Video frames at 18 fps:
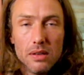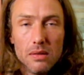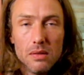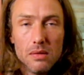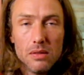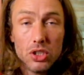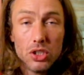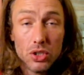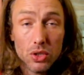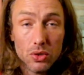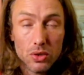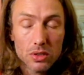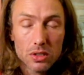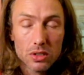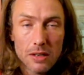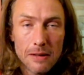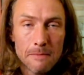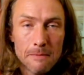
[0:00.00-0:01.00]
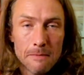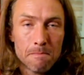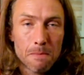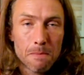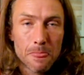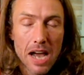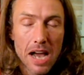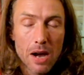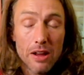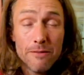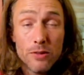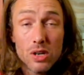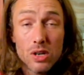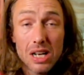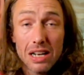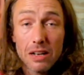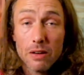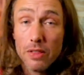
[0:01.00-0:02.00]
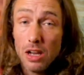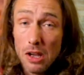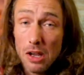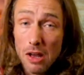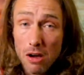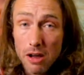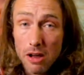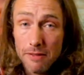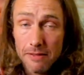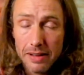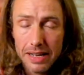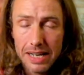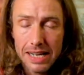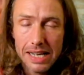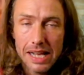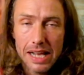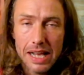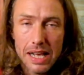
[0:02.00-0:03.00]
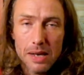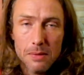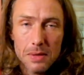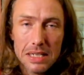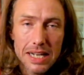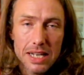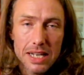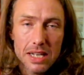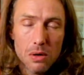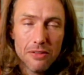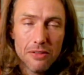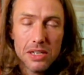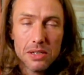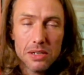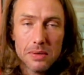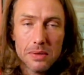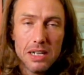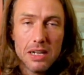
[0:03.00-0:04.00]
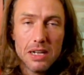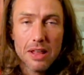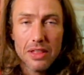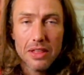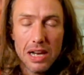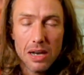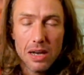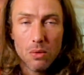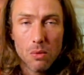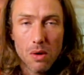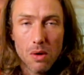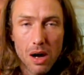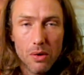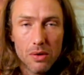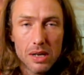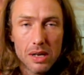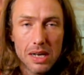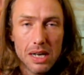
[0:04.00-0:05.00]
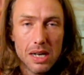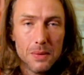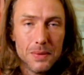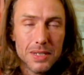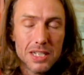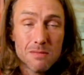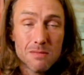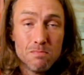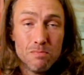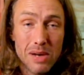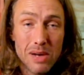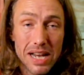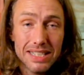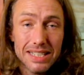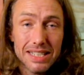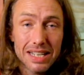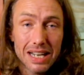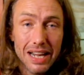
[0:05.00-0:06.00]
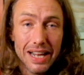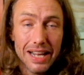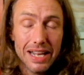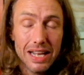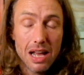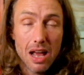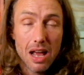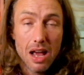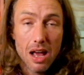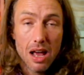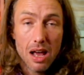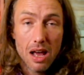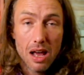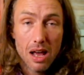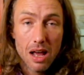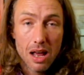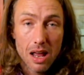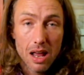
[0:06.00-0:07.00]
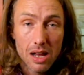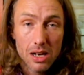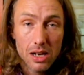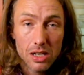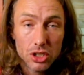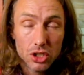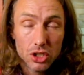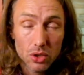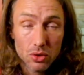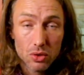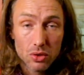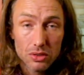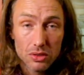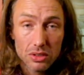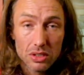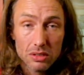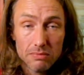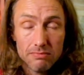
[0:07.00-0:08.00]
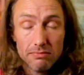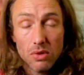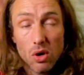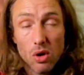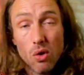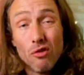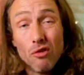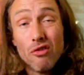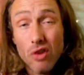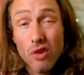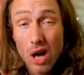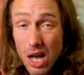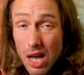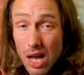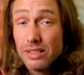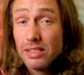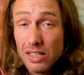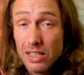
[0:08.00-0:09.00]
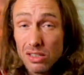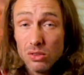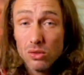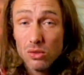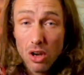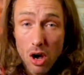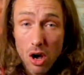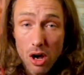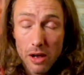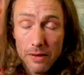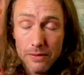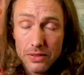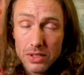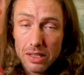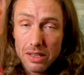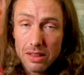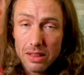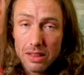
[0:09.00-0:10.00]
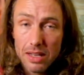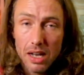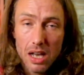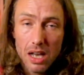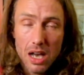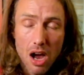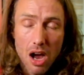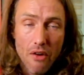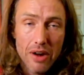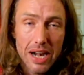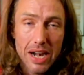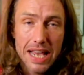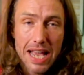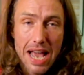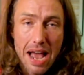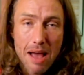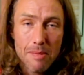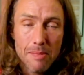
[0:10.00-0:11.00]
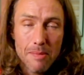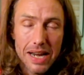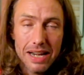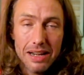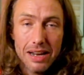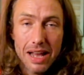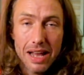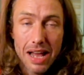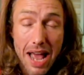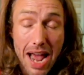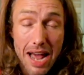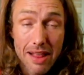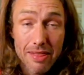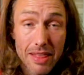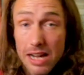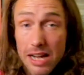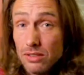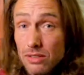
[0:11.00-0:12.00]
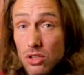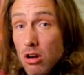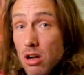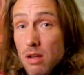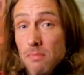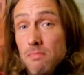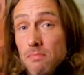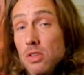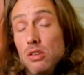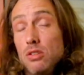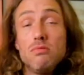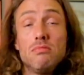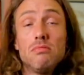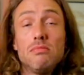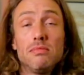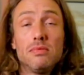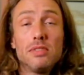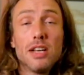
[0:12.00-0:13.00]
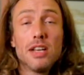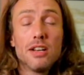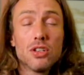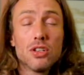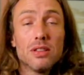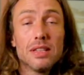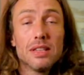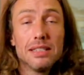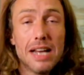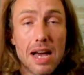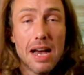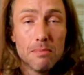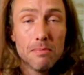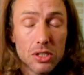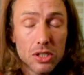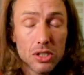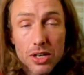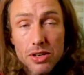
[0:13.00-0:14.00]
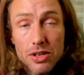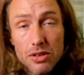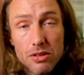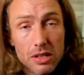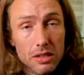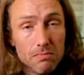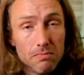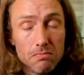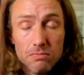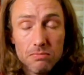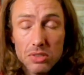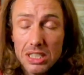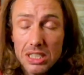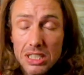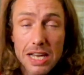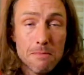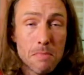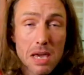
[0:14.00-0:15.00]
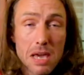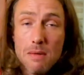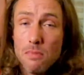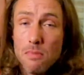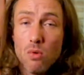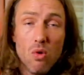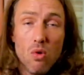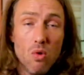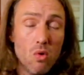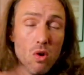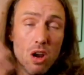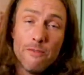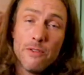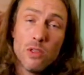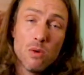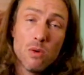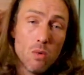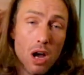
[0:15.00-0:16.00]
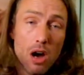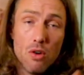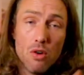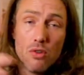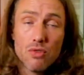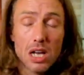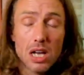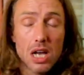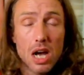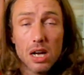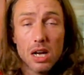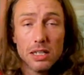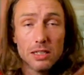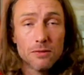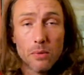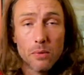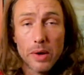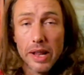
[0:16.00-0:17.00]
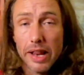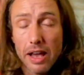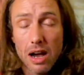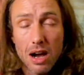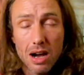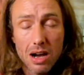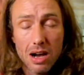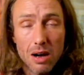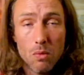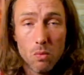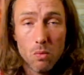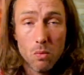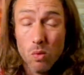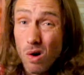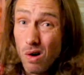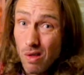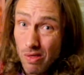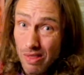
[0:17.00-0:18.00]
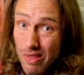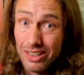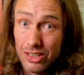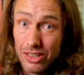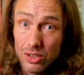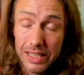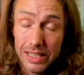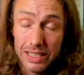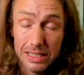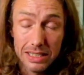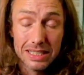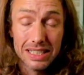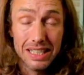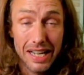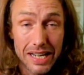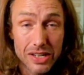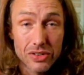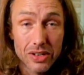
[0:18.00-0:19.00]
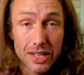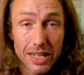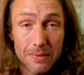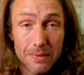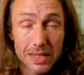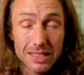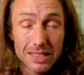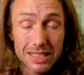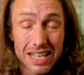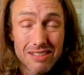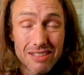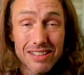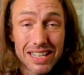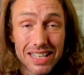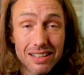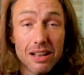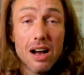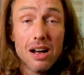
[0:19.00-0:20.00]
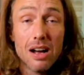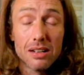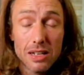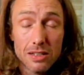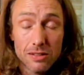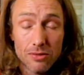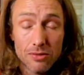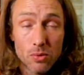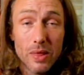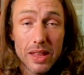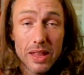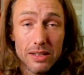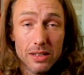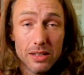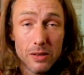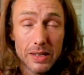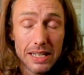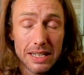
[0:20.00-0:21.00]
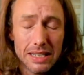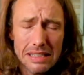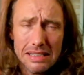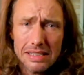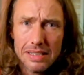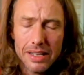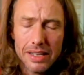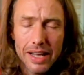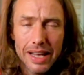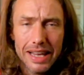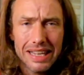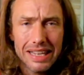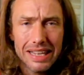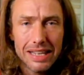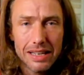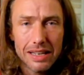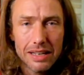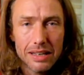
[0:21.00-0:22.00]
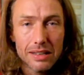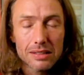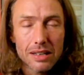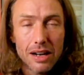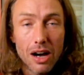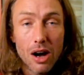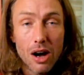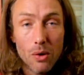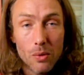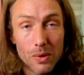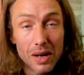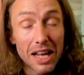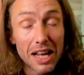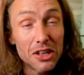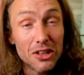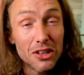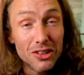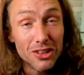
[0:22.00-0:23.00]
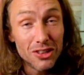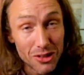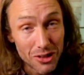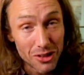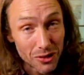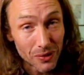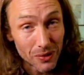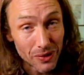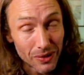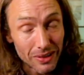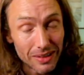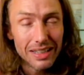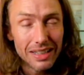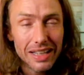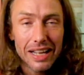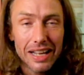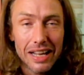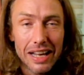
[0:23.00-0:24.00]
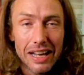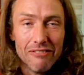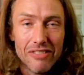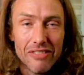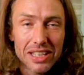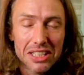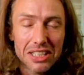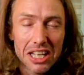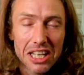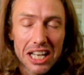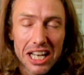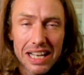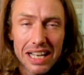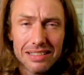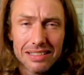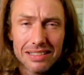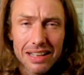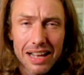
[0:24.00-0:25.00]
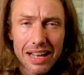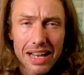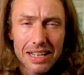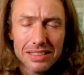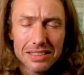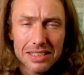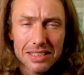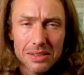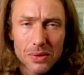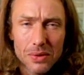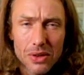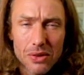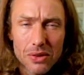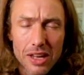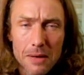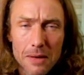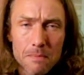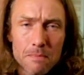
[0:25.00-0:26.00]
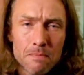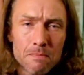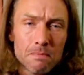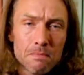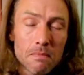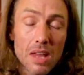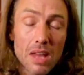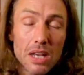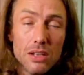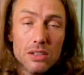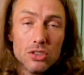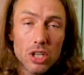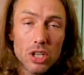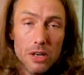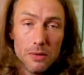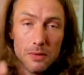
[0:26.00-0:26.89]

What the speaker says: shorts. Now, if you click on the live, it will take you off into another little world, which is basically shorts or vertical lives that are currently happening at that time that you touch on the tab. So you could see people all over the world, regardless of where they are and what they're doing, because literally when I say regardless of what they're doing, yes, I will let you investigate into that and see what you think. So,